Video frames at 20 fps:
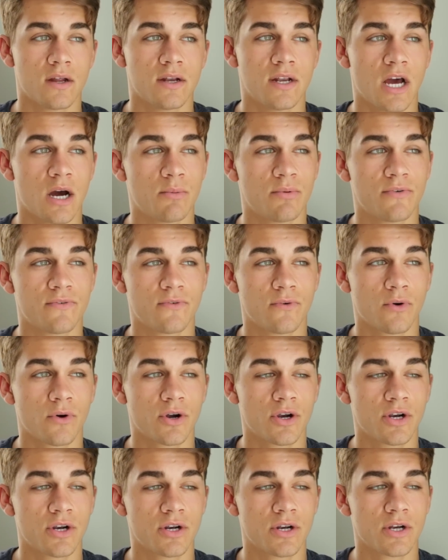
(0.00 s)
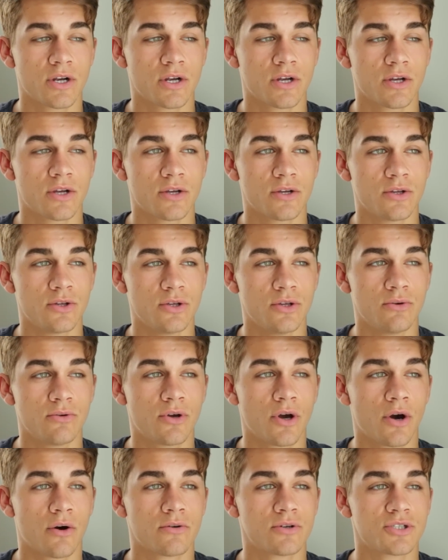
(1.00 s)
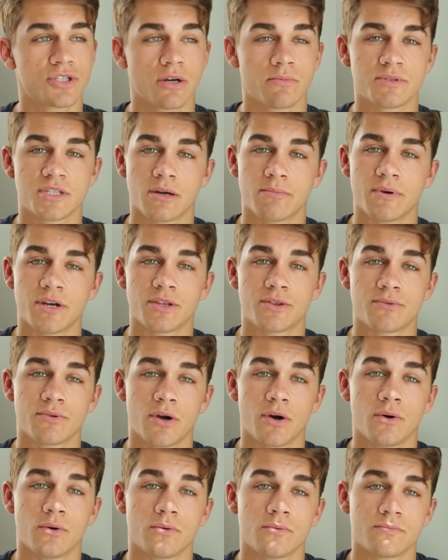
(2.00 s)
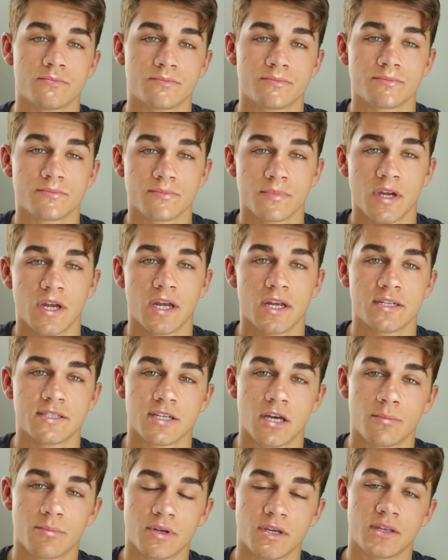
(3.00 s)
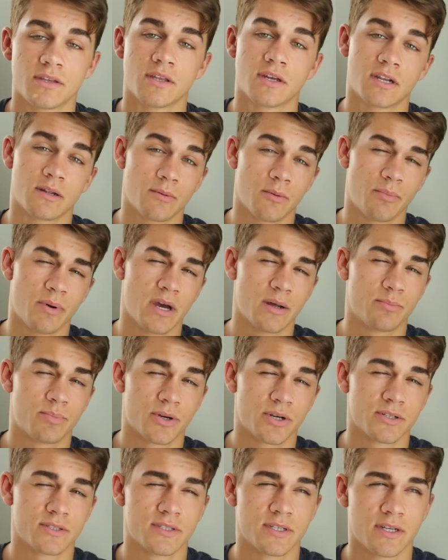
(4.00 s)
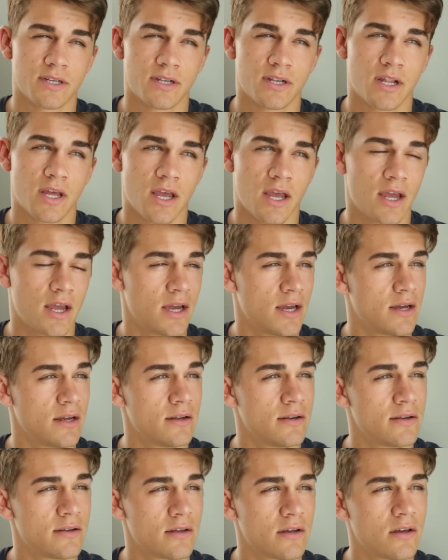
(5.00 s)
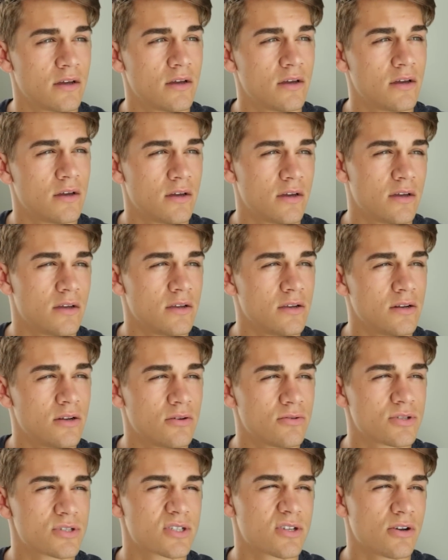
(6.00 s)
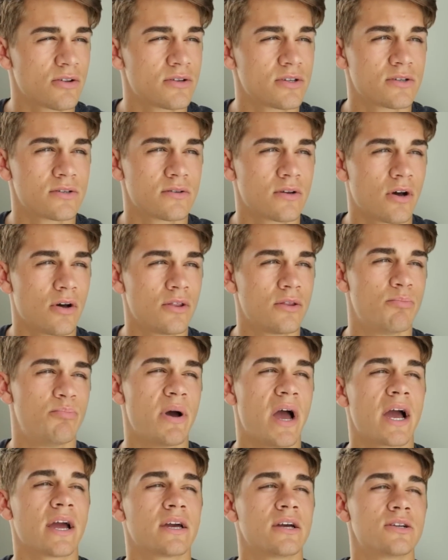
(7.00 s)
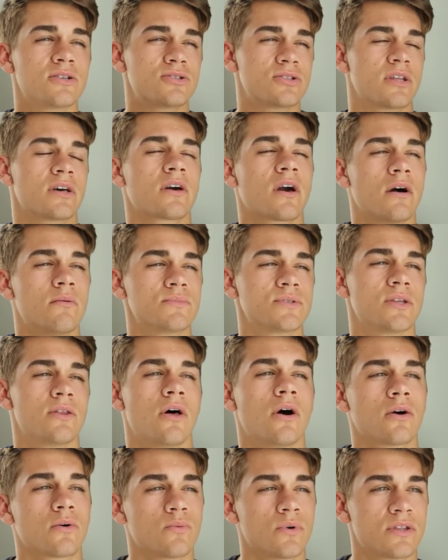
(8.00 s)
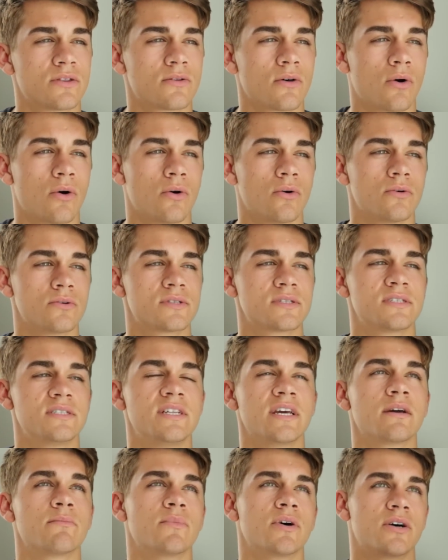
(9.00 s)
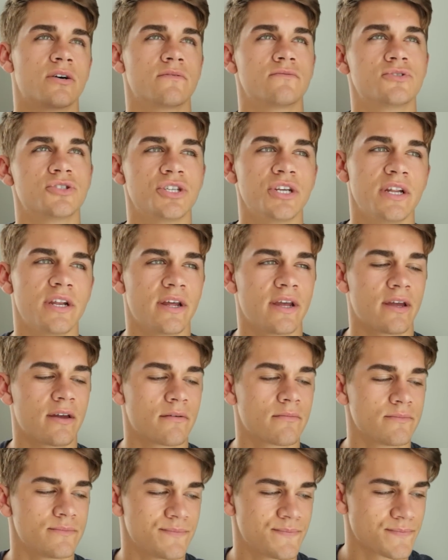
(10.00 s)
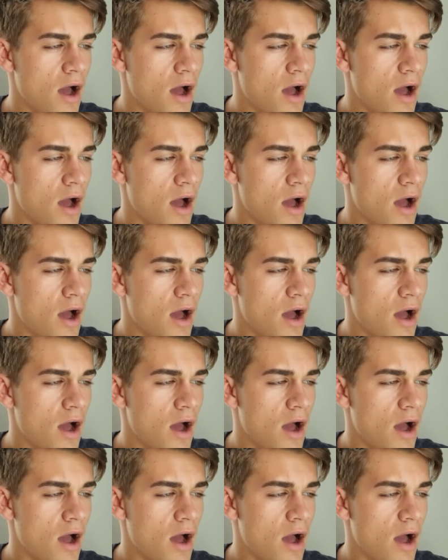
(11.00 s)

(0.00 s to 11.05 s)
Now, before you go and jump down my throat and tell me that I'm a bad person and you know just all the all the baggage that comes along with the whole stigma of cheating.